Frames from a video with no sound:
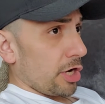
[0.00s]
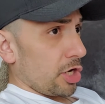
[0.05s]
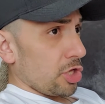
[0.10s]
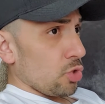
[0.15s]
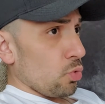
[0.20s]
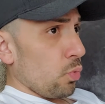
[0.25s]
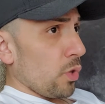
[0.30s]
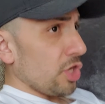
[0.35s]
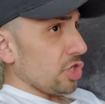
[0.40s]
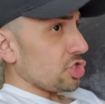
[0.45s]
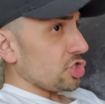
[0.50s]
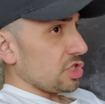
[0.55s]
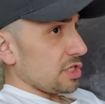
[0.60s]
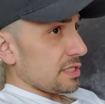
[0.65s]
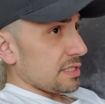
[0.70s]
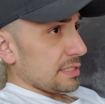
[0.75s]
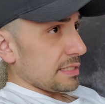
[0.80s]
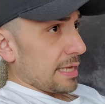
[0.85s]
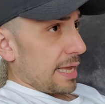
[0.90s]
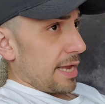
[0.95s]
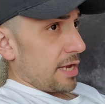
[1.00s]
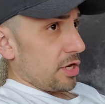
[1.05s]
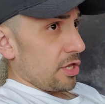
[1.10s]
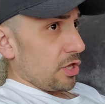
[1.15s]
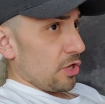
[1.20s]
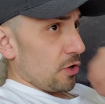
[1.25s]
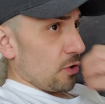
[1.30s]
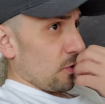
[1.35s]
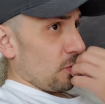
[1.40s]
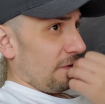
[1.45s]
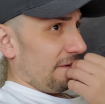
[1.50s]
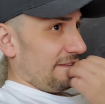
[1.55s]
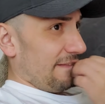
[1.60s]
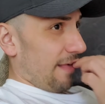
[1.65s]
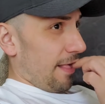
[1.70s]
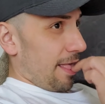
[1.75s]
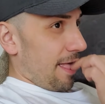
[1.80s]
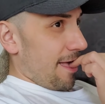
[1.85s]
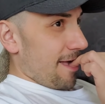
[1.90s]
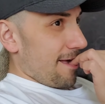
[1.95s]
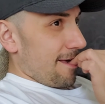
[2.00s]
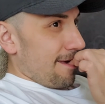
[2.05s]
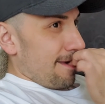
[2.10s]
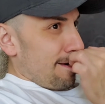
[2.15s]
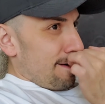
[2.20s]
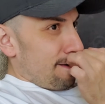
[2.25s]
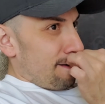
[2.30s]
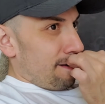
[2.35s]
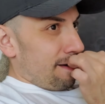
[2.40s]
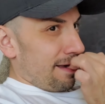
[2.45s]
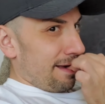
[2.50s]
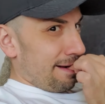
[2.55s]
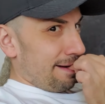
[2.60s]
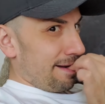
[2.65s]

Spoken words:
on you. What does she say to you? How